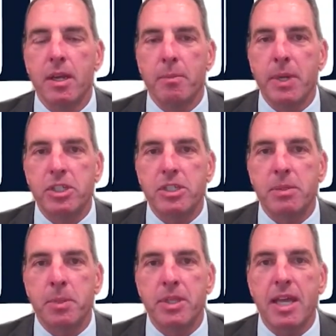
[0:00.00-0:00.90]
But just to
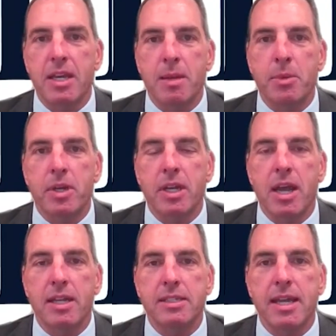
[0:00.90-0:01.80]
put that number in
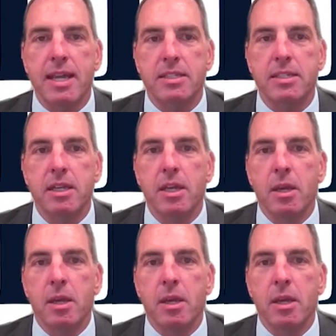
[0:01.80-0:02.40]
context,